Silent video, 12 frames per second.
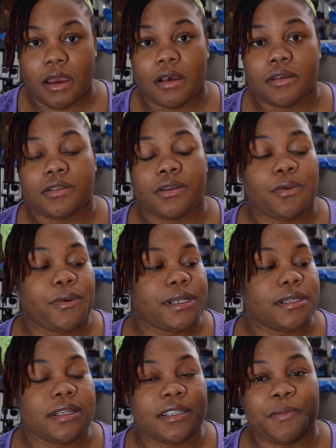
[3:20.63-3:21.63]
So
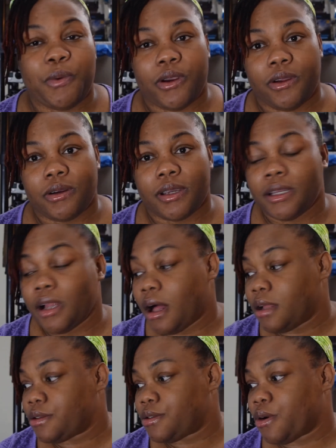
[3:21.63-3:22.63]
with this product, it
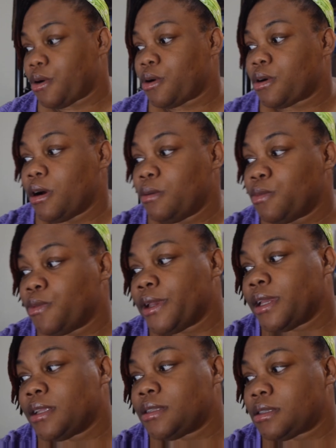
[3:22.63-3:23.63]
also come
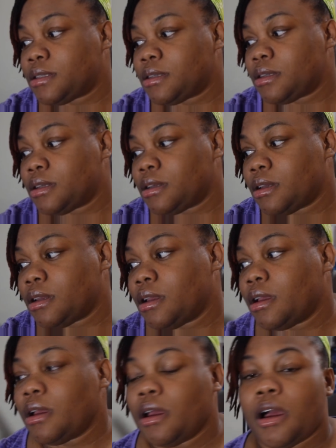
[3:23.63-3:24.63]
with
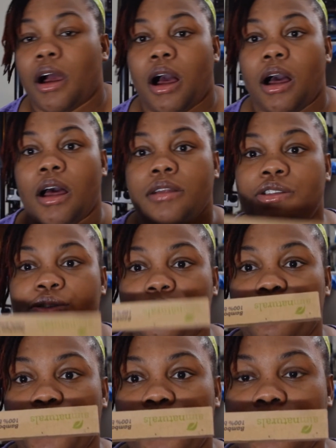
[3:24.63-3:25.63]
a
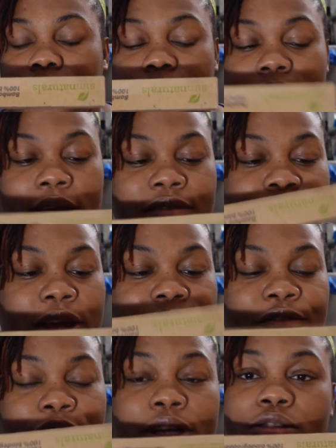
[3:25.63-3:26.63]
toothbrush. They gave me a
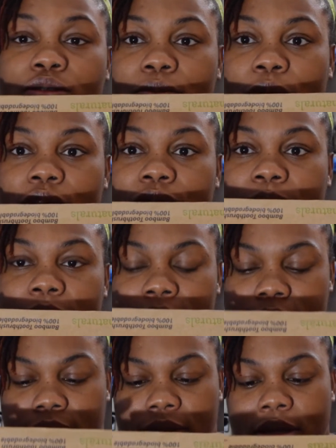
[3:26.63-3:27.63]
free toothbrush with
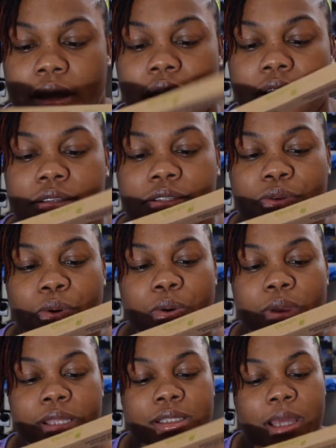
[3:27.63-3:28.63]
it. So
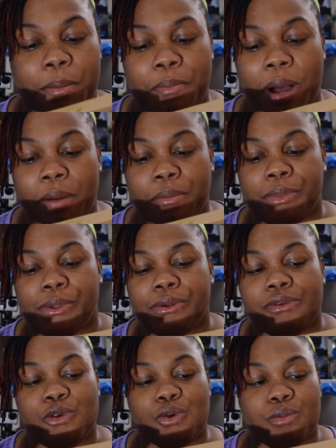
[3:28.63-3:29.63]
it's a bamboo
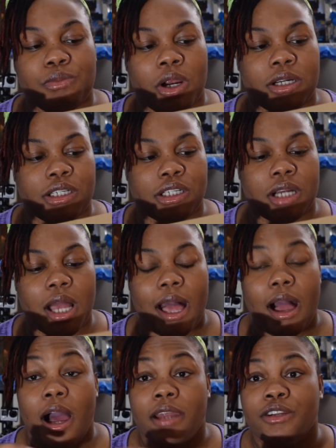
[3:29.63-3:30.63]
toothbrush,
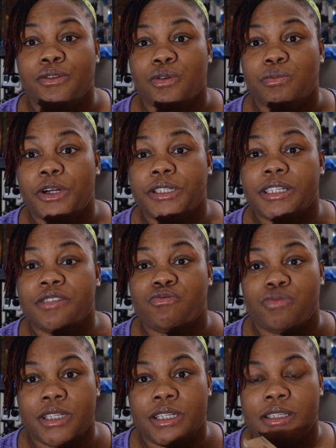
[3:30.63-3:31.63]
and the toothbrush is
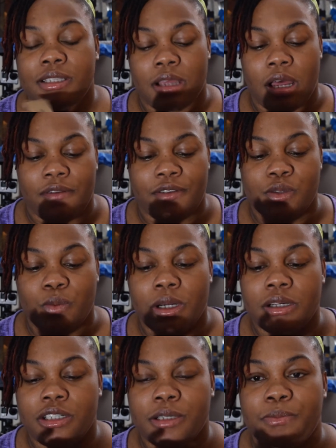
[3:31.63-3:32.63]
really soft. It's
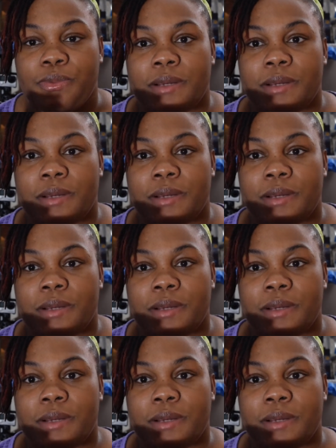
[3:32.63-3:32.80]
100.